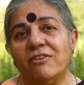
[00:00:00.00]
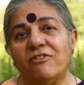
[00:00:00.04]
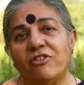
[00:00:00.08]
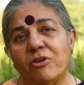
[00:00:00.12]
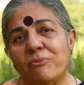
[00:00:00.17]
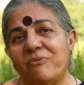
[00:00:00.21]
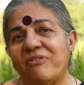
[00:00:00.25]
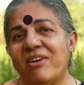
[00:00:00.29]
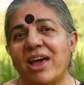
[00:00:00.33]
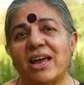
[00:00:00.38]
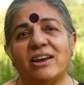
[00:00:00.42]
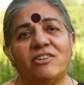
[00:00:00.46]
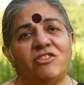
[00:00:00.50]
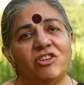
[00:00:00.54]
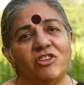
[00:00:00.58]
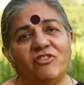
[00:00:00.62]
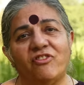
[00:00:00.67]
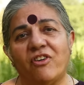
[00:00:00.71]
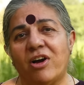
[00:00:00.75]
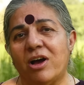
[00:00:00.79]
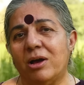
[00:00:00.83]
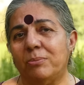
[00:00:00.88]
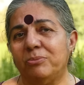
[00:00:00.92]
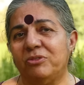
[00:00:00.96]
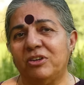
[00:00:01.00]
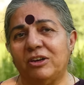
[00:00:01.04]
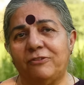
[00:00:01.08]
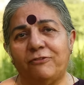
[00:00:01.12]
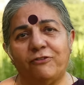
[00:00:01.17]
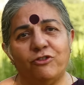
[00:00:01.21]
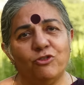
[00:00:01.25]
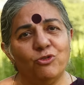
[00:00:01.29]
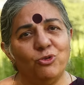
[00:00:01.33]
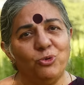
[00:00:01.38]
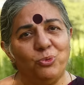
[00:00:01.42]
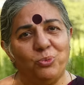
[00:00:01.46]
from factory farms and
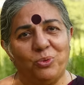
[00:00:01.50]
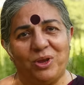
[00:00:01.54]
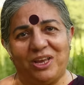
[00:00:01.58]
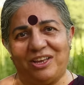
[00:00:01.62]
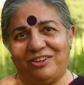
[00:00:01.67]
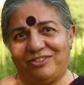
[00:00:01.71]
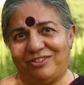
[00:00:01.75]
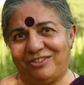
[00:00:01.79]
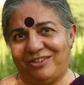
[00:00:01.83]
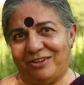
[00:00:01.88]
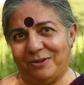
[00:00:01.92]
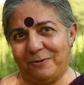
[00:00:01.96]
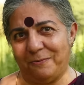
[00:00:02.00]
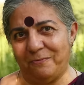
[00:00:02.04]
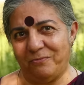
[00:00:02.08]
food waste.